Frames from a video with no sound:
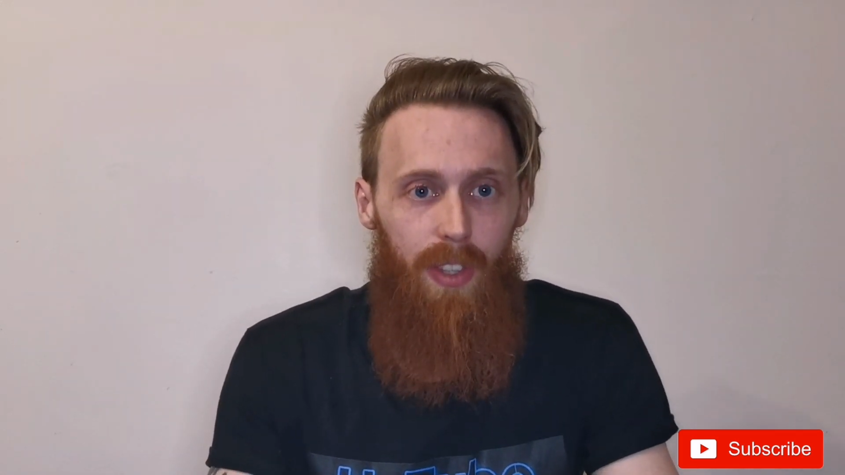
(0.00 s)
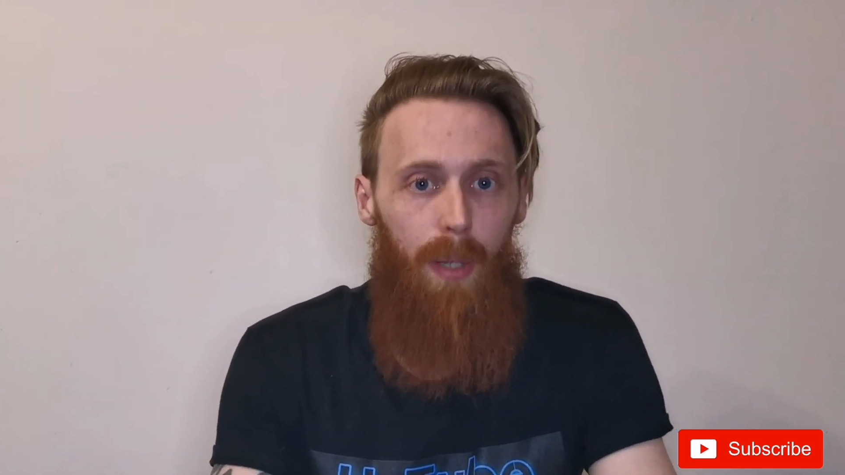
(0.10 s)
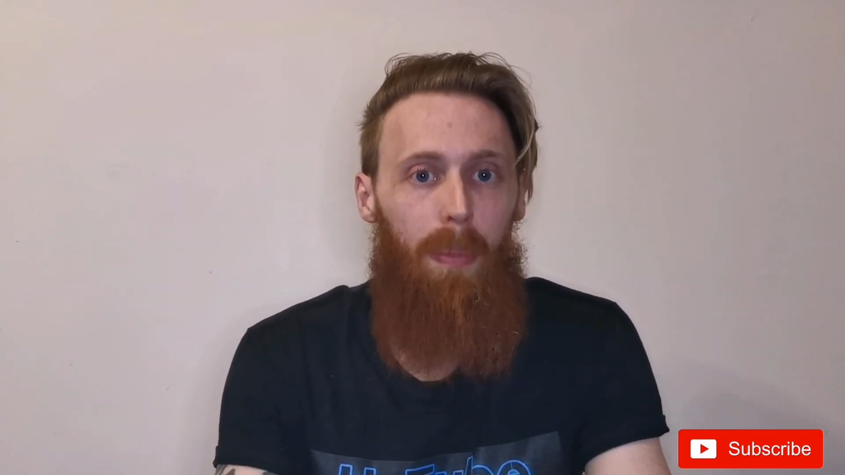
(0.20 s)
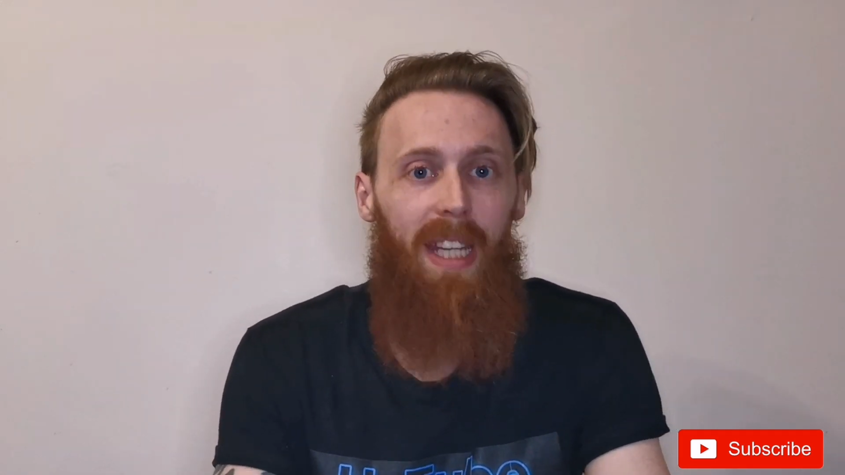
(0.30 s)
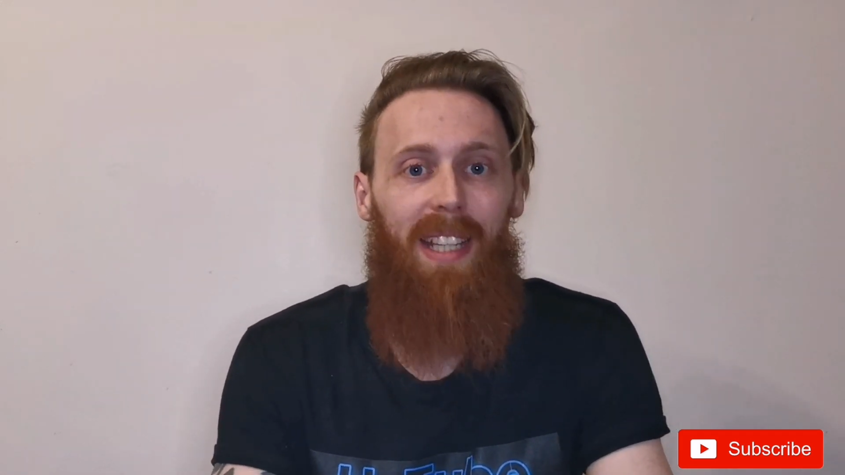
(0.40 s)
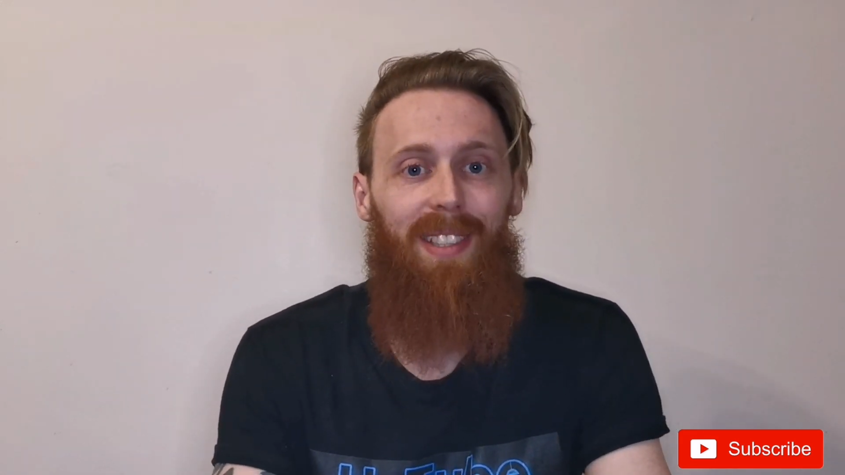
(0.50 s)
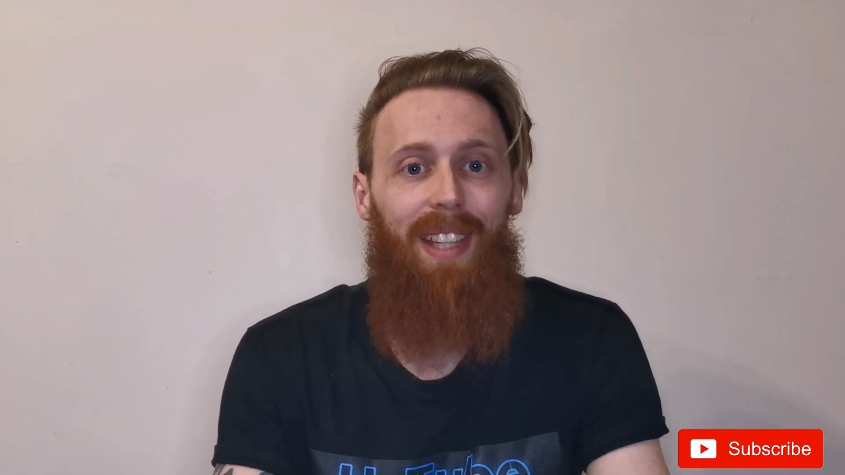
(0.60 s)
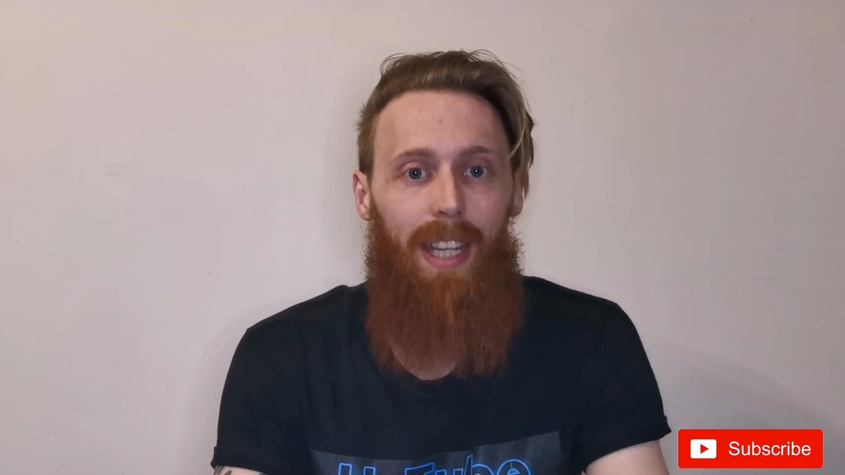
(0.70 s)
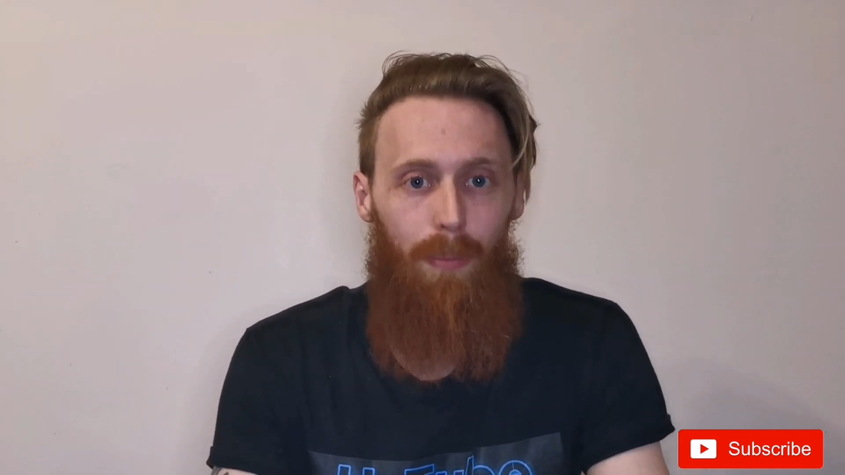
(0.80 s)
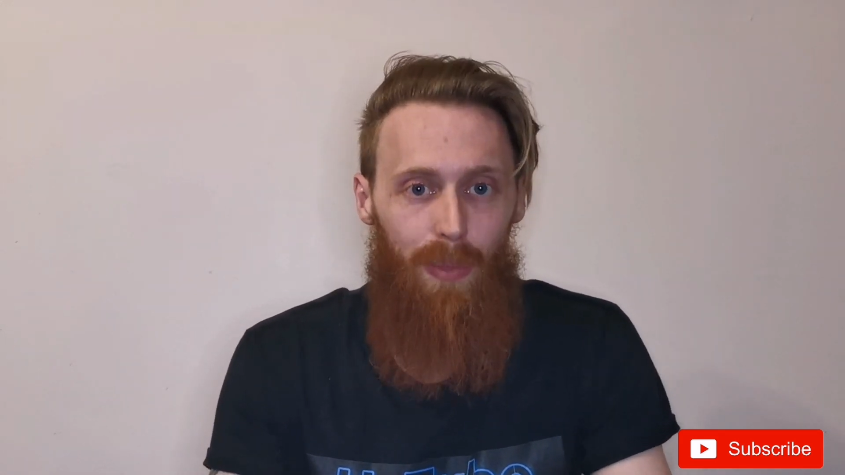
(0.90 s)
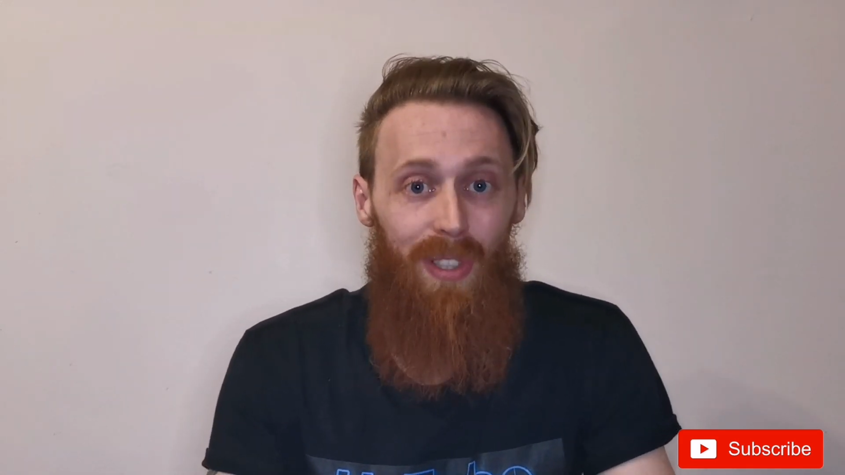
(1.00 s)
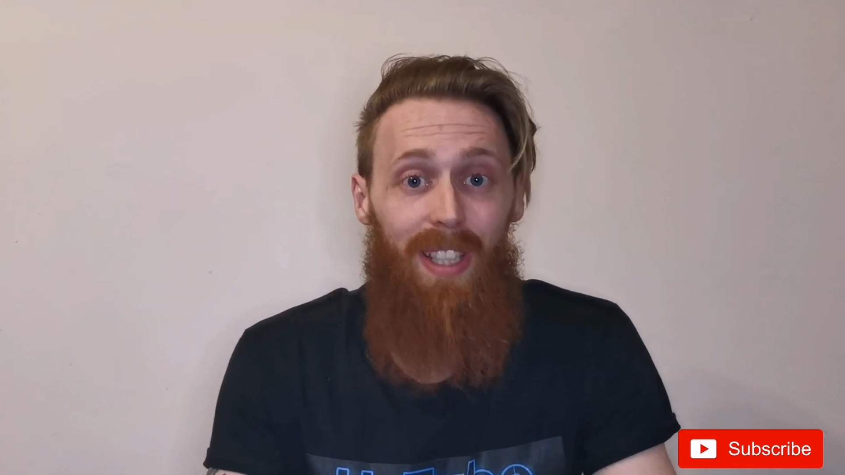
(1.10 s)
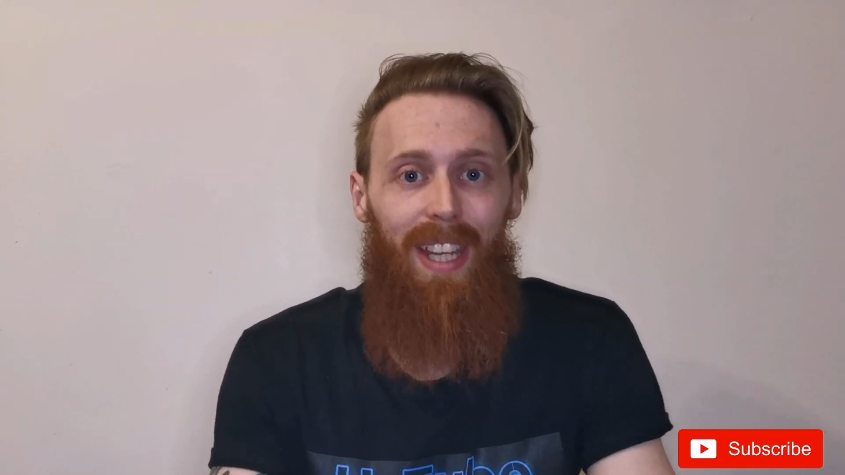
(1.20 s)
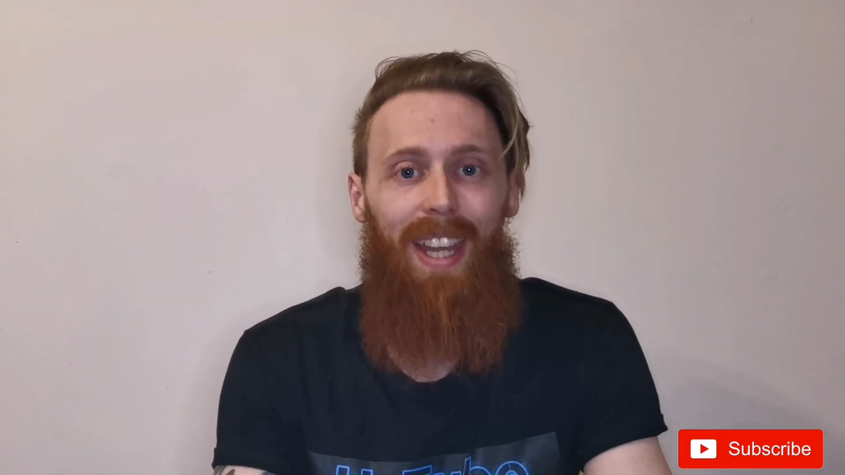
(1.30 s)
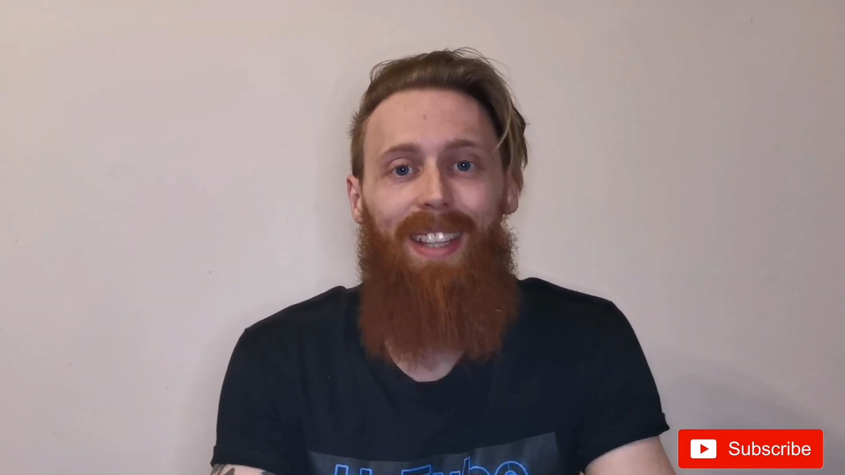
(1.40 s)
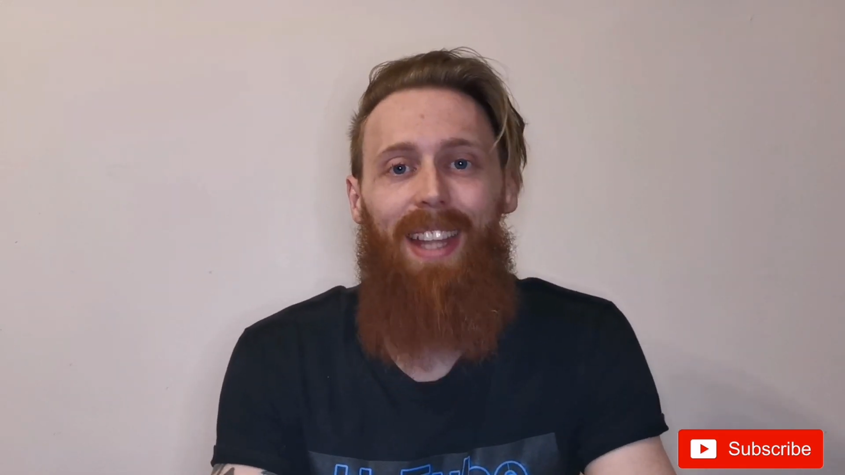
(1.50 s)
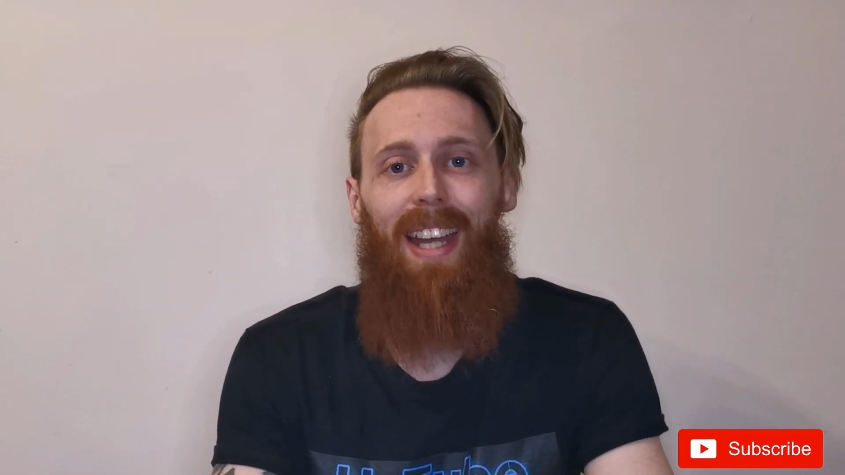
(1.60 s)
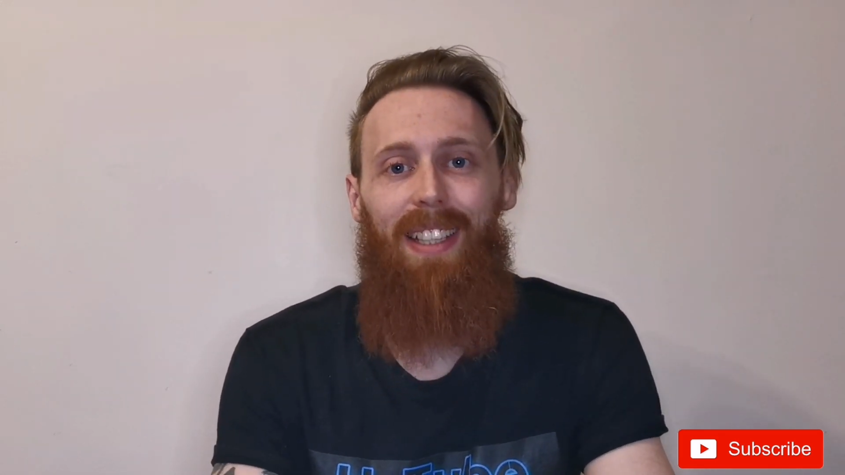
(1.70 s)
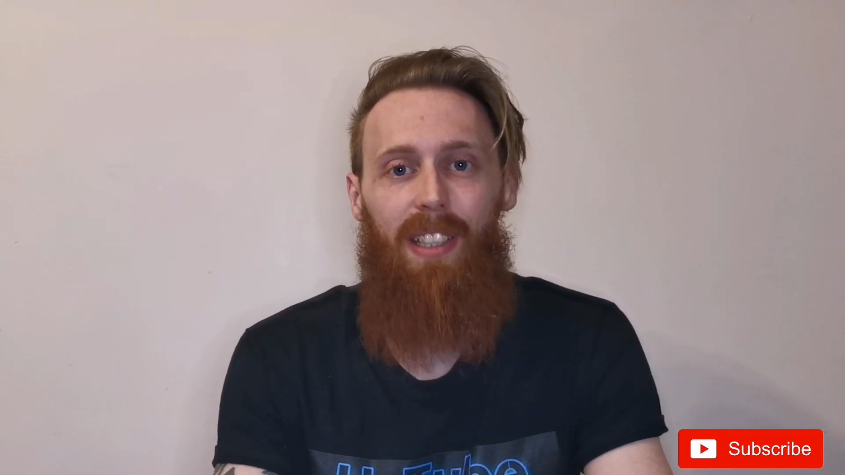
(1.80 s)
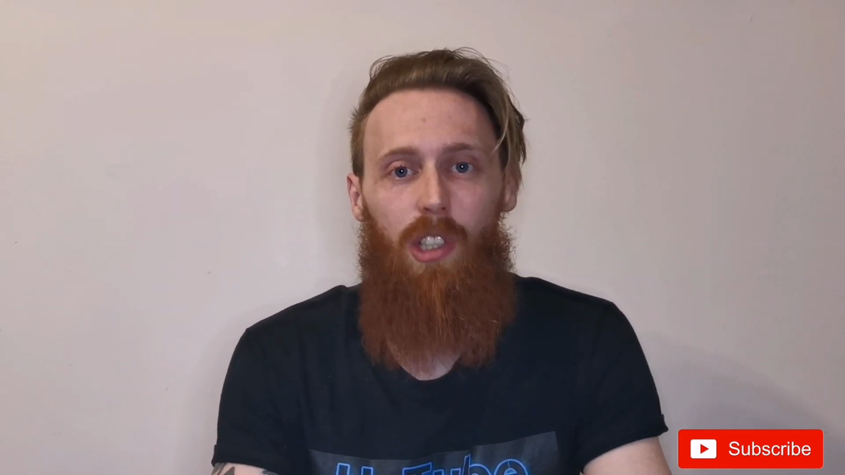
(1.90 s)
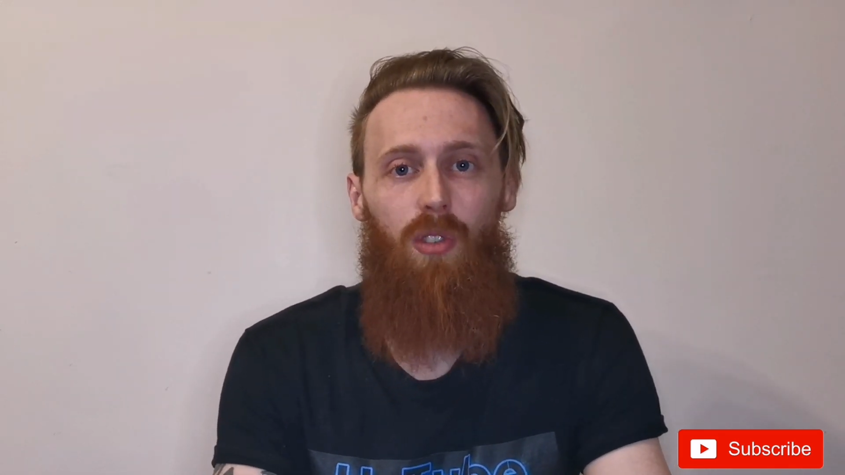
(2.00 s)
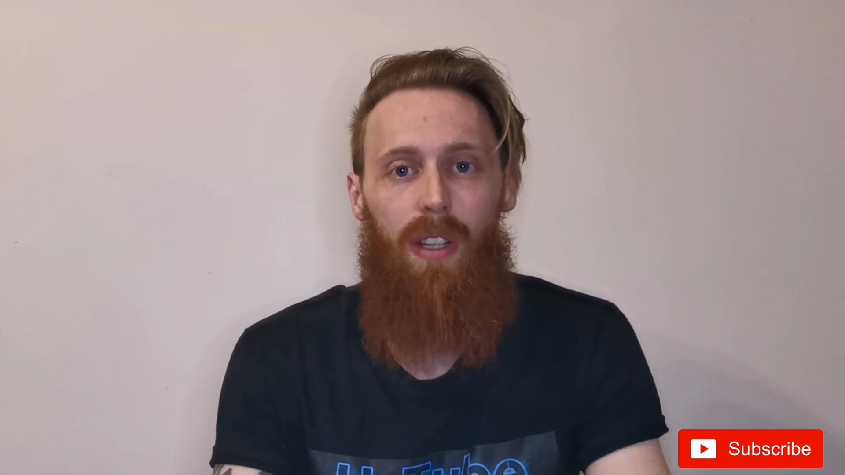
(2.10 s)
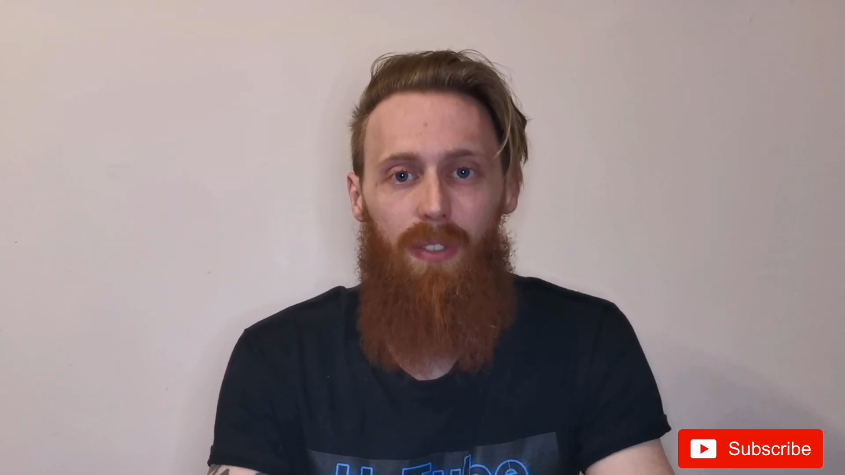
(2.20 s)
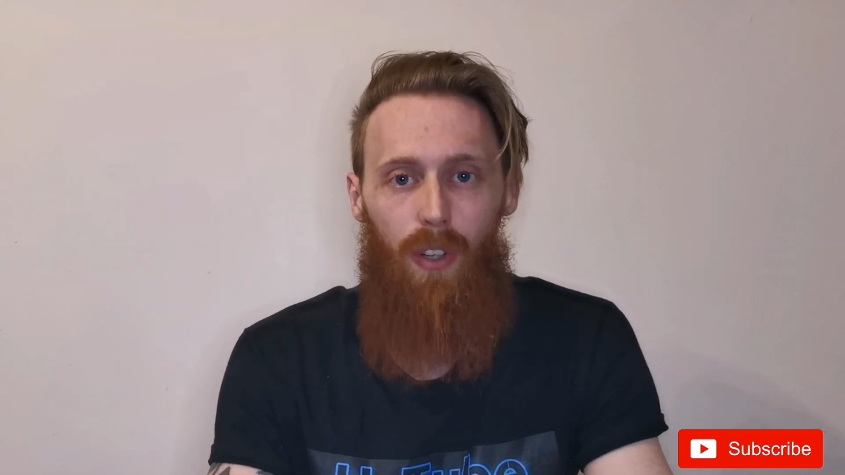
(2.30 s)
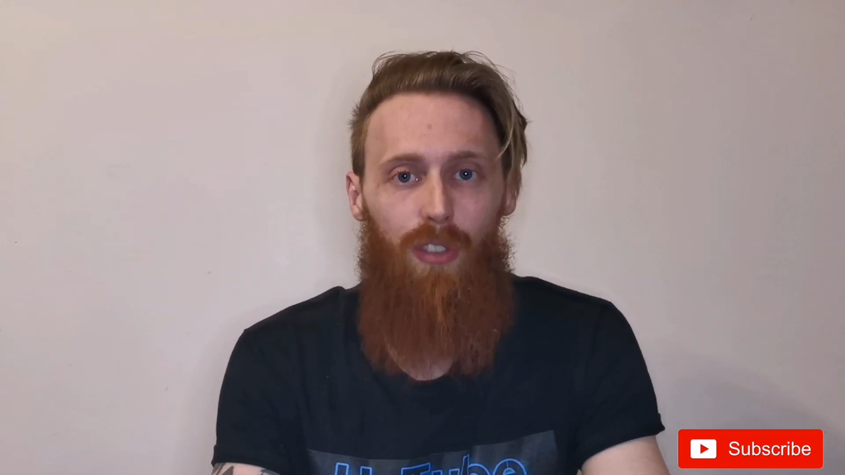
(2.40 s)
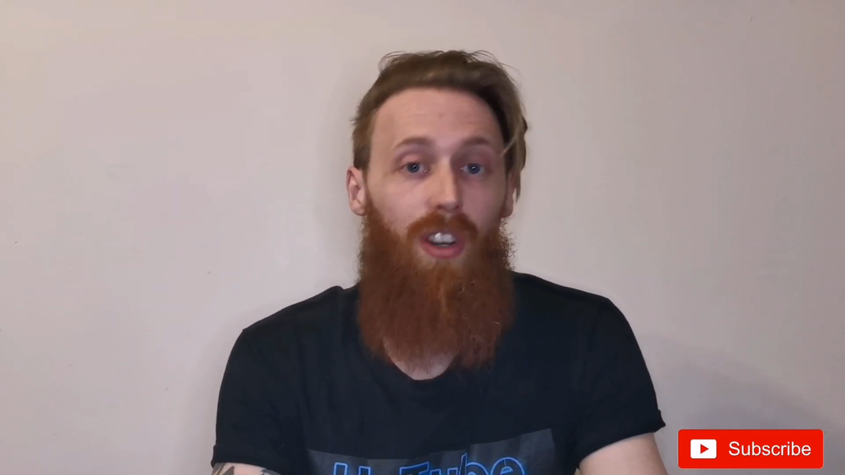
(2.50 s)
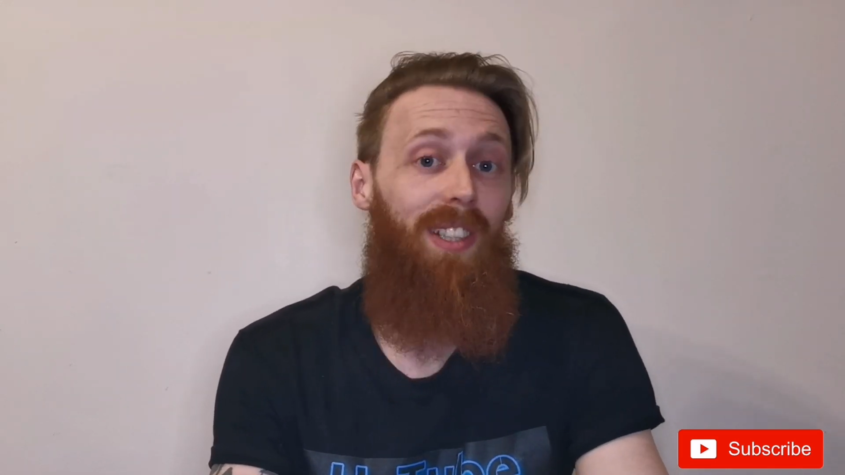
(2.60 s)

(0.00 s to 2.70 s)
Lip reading: the biggest names in that industry for